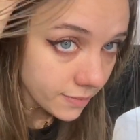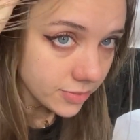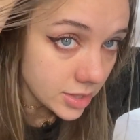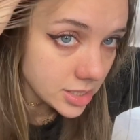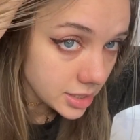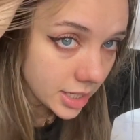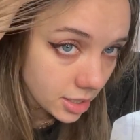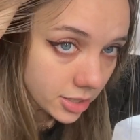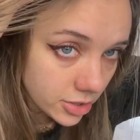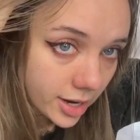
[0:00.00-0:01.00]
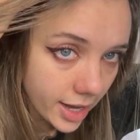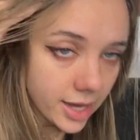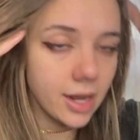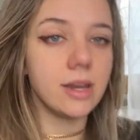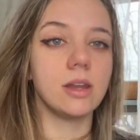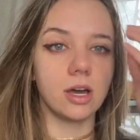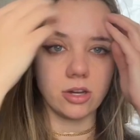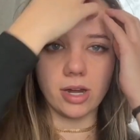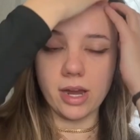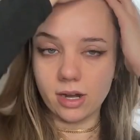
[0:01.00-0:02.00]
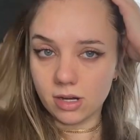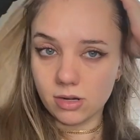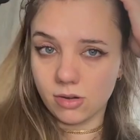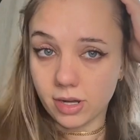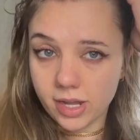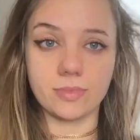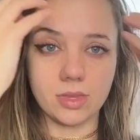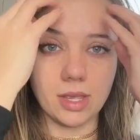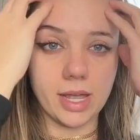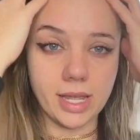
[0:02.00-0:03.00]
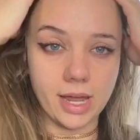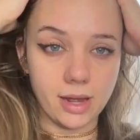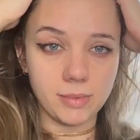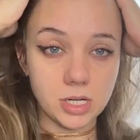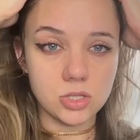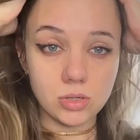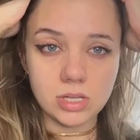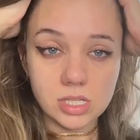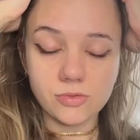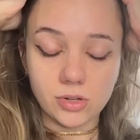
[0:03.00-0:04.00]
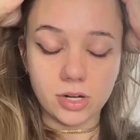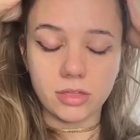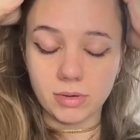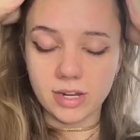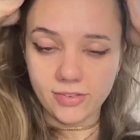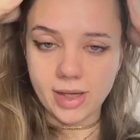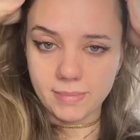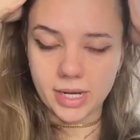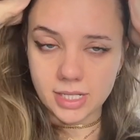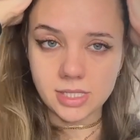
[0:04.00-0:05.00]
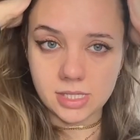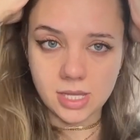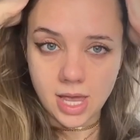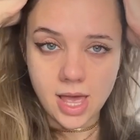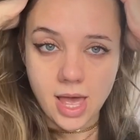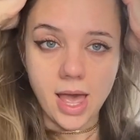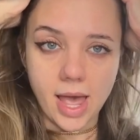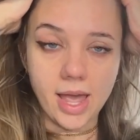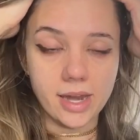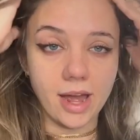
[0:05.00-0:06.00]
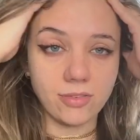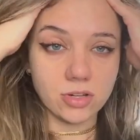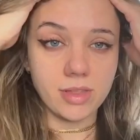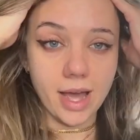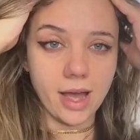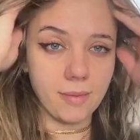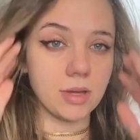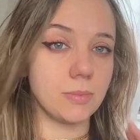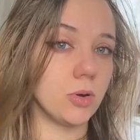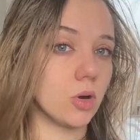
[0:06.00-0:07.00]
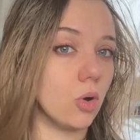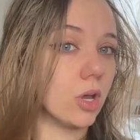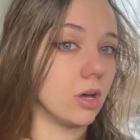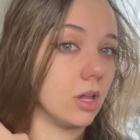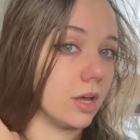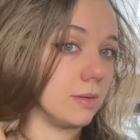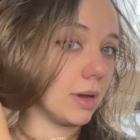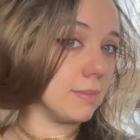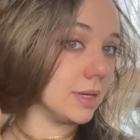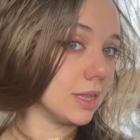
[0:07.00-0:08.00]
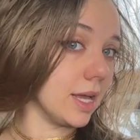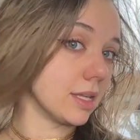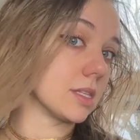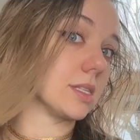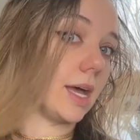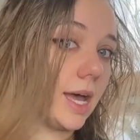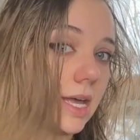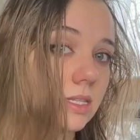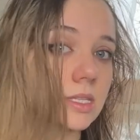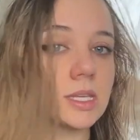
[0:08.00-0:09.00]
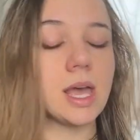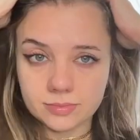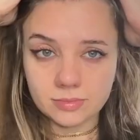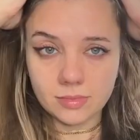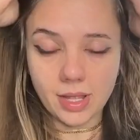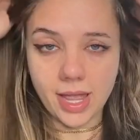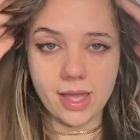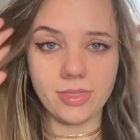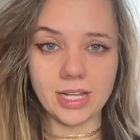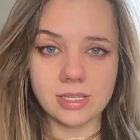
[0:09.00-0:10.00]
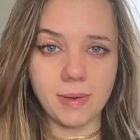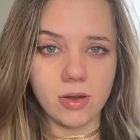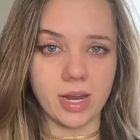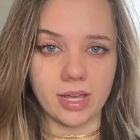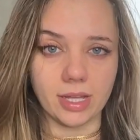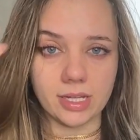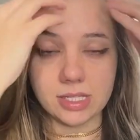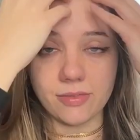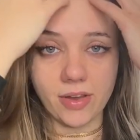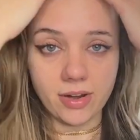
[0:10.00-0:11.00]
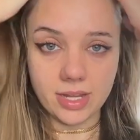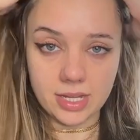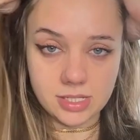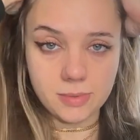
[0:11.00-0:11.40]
the skin on your head and not your hair, okay? Again, I'm gonna do this for 3 to 5 minutes. And after that, I'm gonna put oil in my mid-lengths to ends. And that's about it. Like, it's a very easy